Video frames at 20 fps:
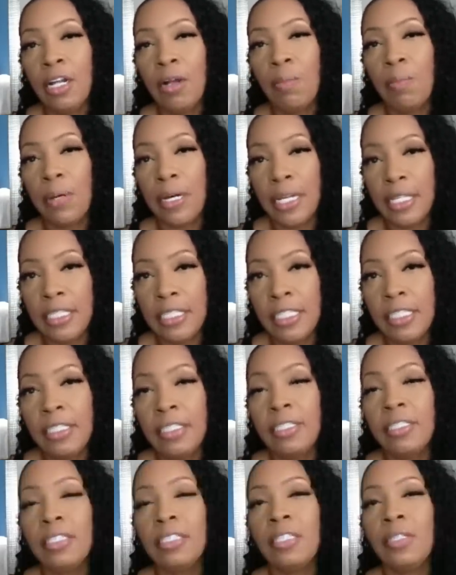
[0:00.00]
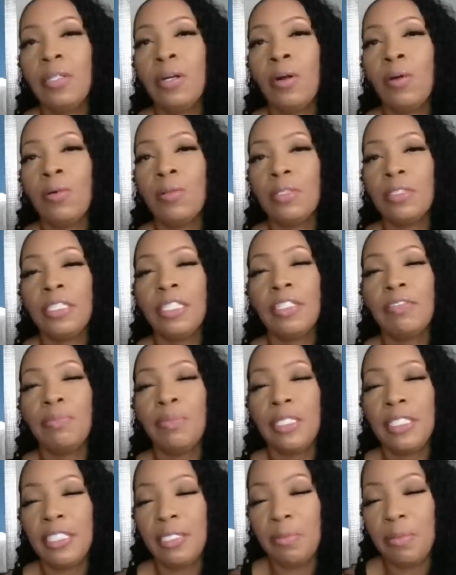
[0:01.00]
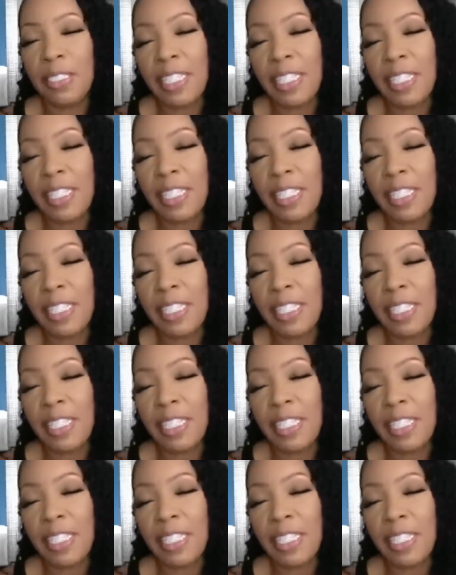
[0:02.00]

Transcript: but just, you know, give me some